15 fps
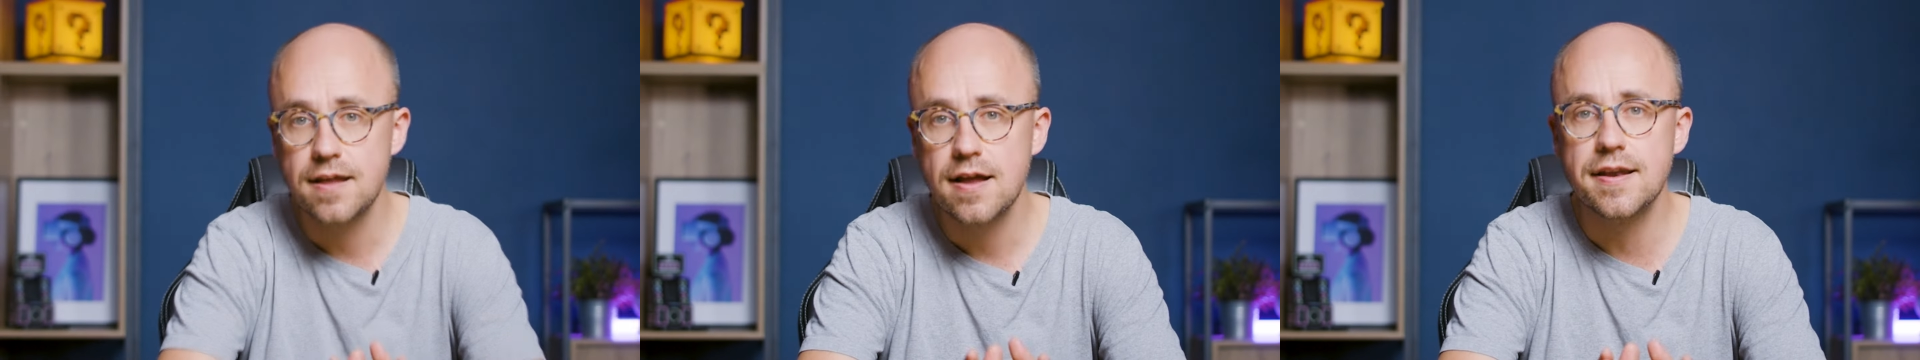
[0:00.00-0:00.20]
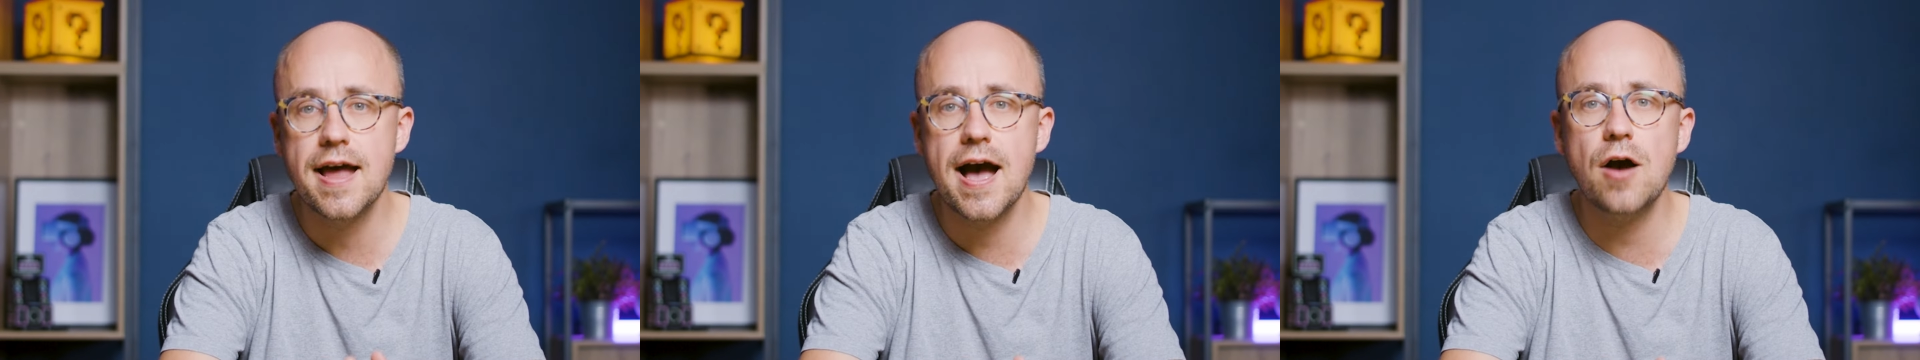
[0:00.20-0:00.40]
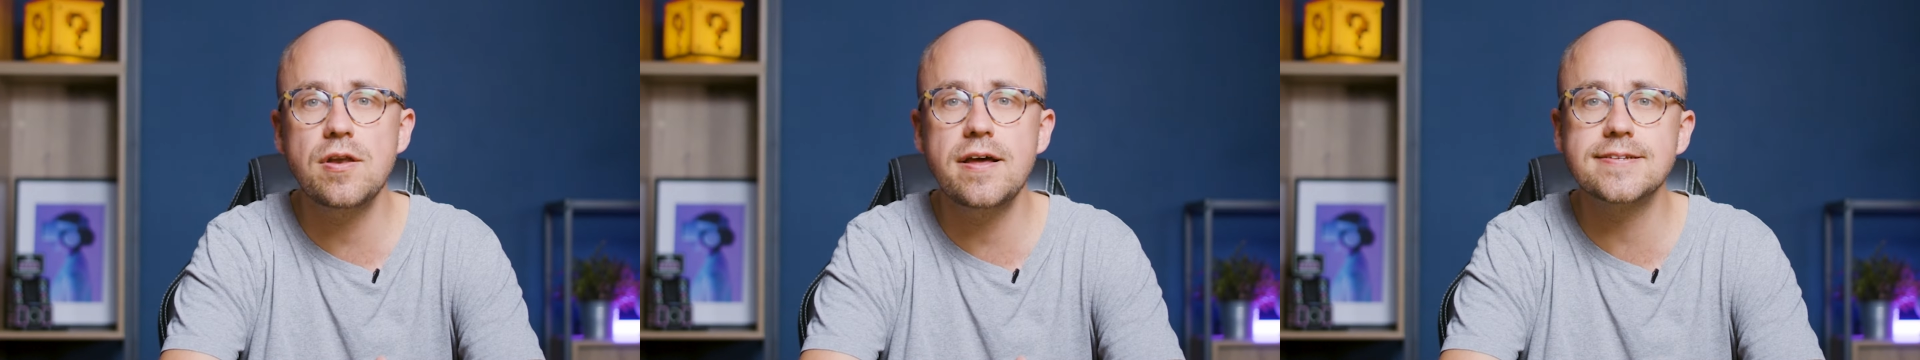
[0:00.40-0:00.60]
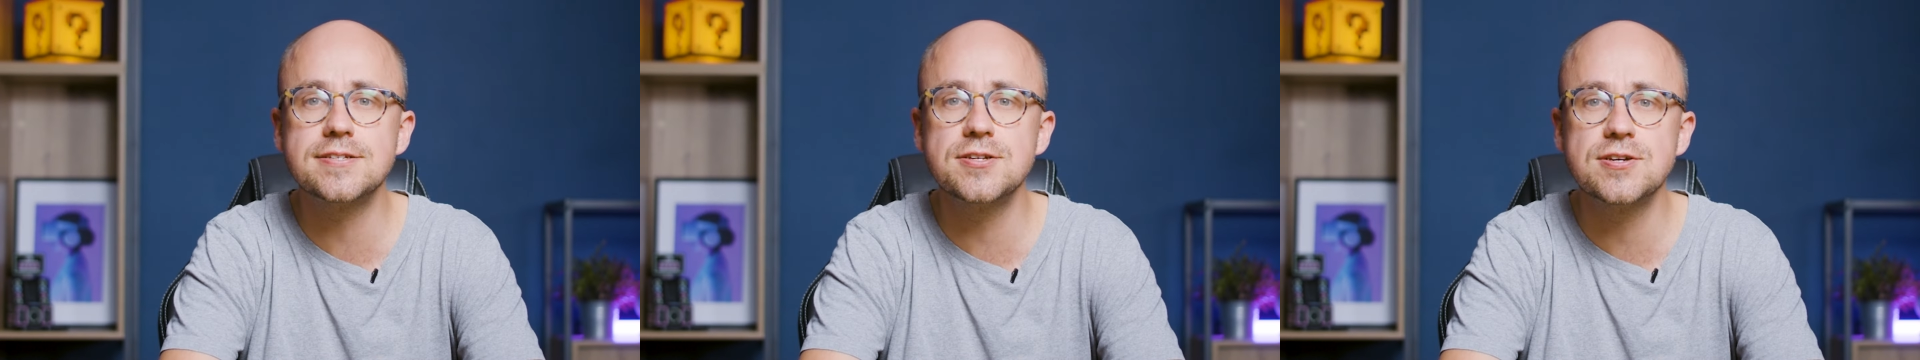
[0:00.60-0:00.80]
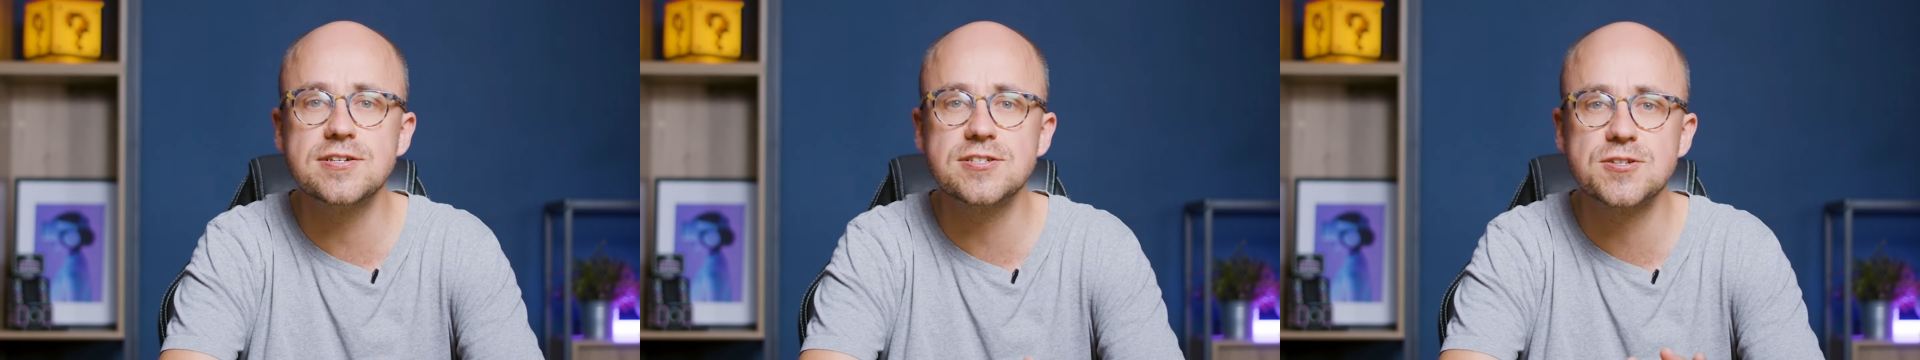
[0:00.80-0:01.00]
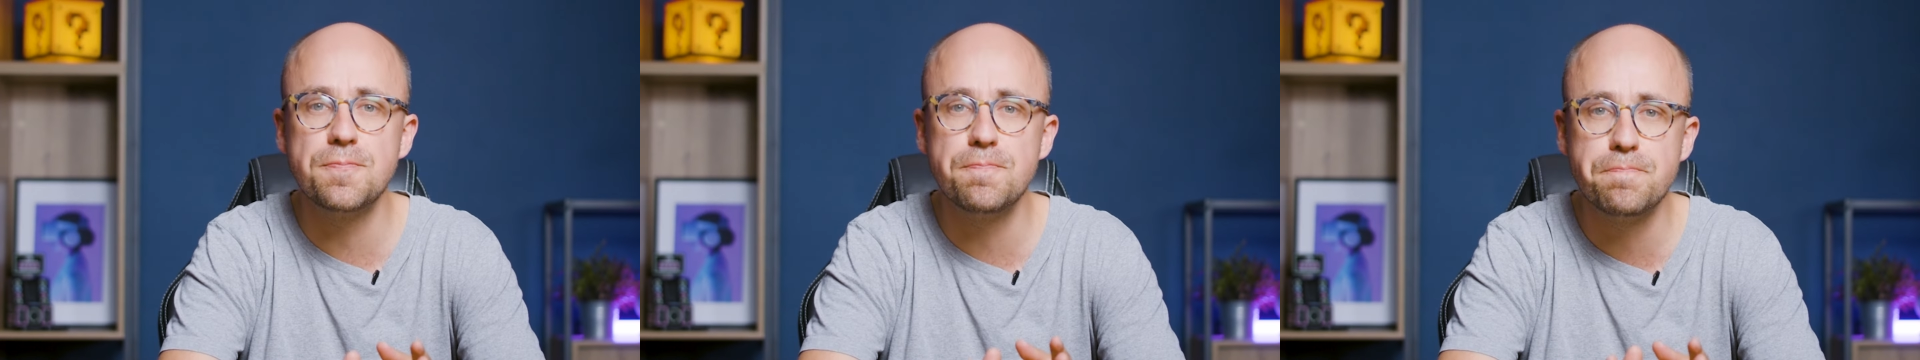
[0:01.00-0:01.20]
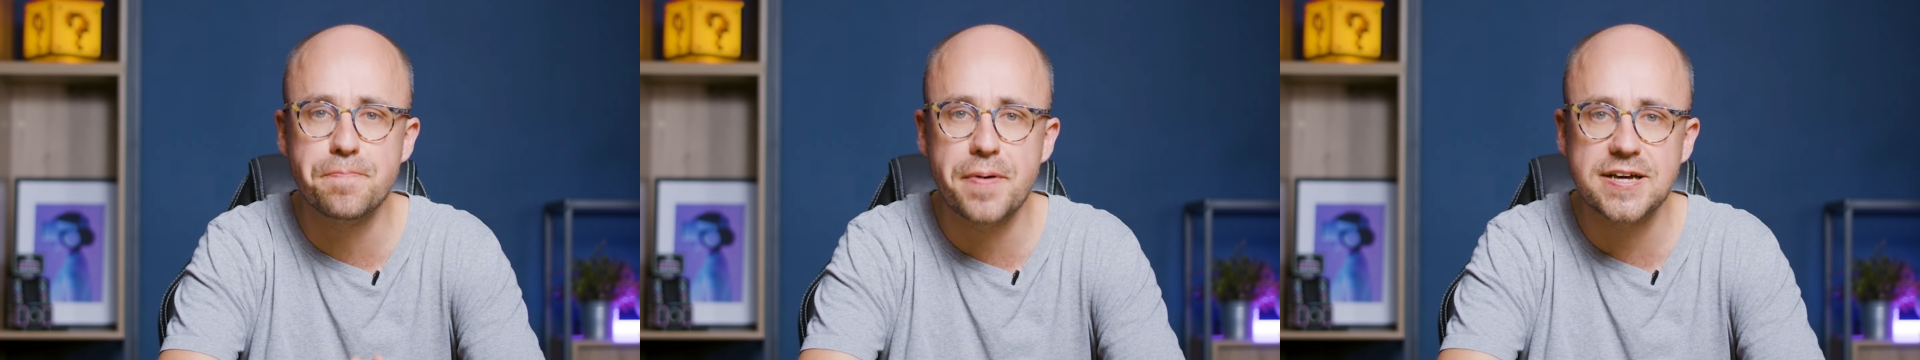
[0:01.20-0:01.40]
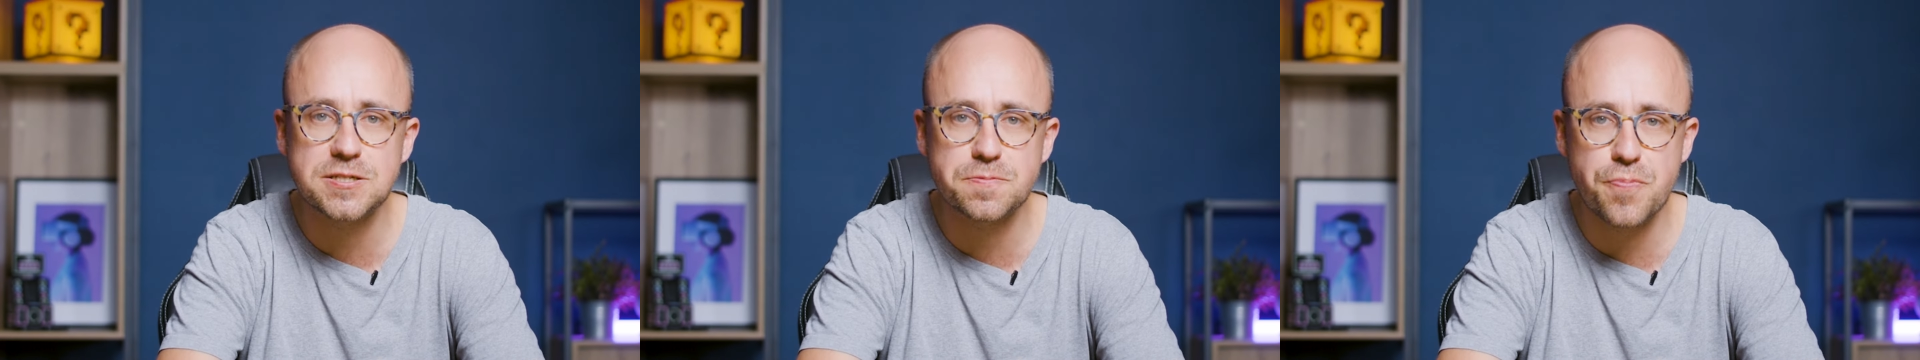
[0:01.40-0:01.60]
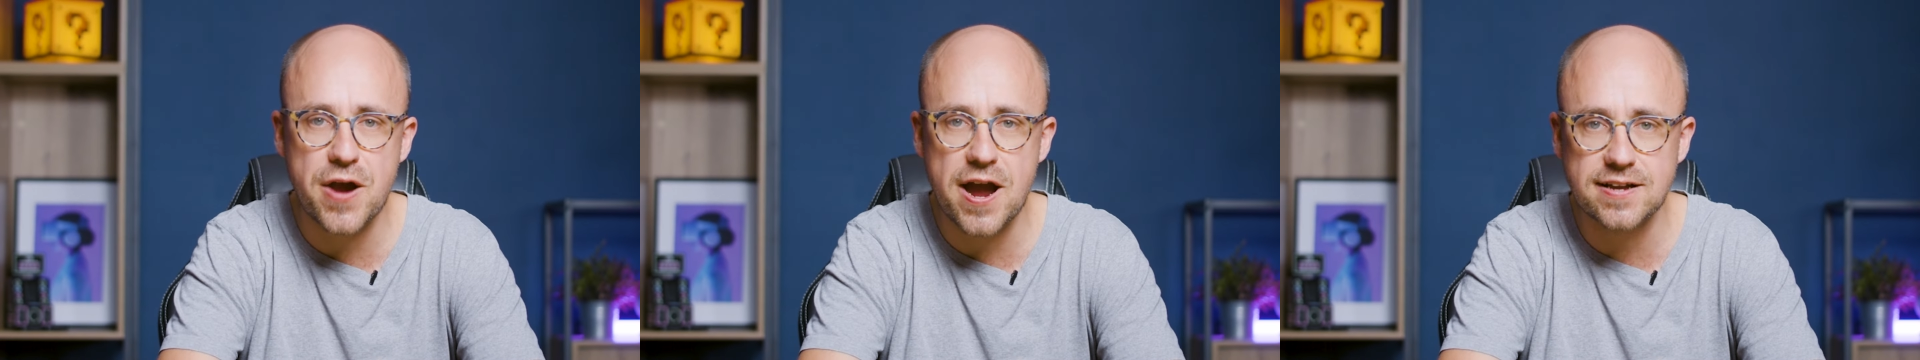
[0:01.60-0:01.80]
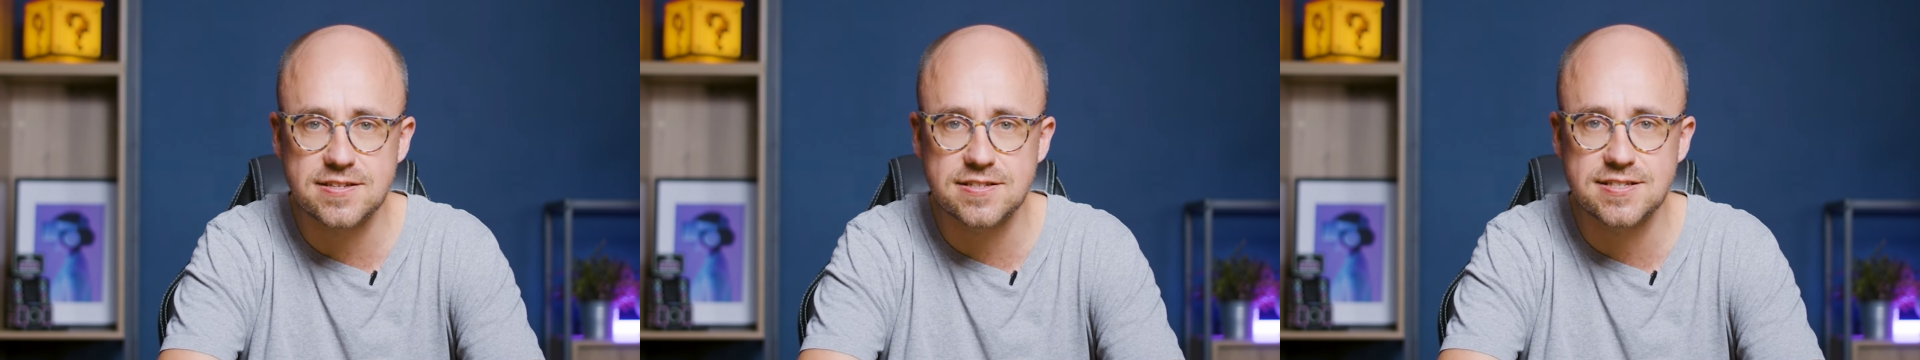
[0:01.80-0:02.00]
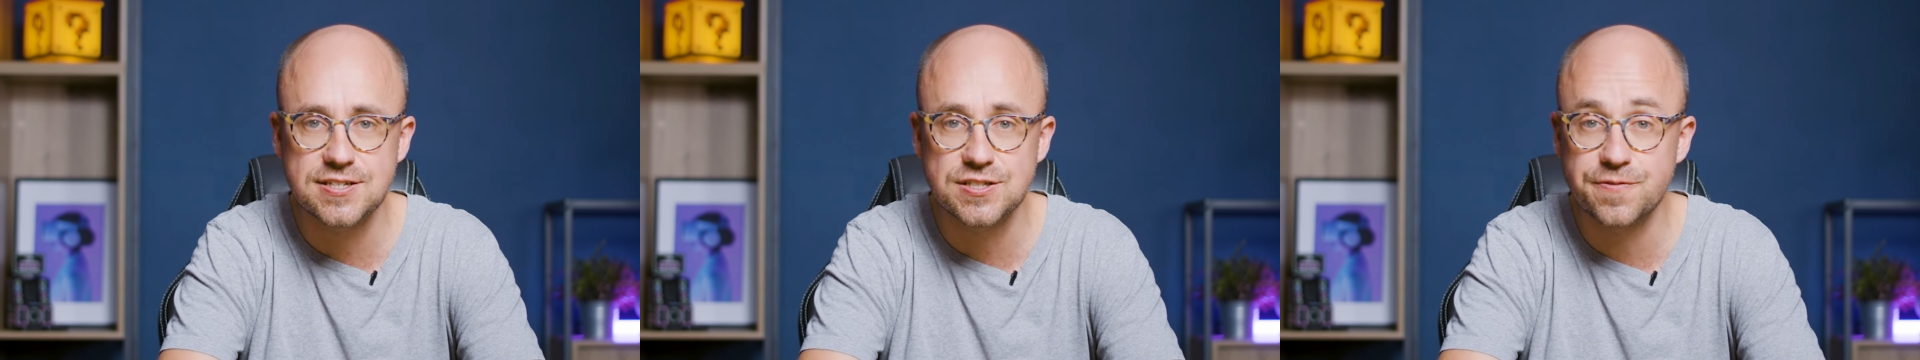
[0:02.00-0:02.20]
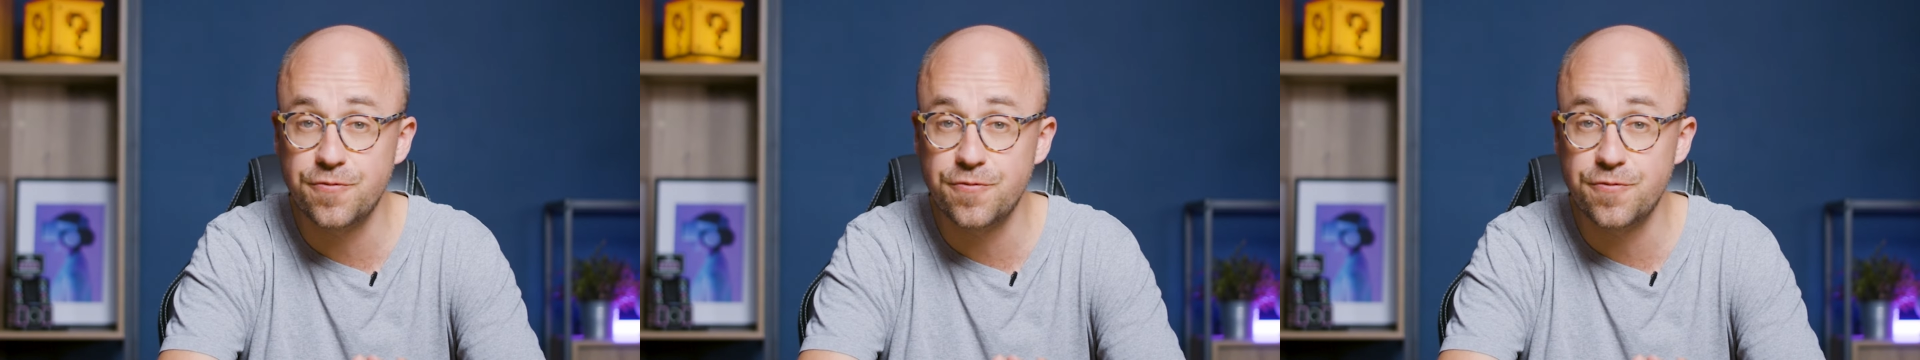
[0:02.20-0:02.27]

Now let's look at some best practices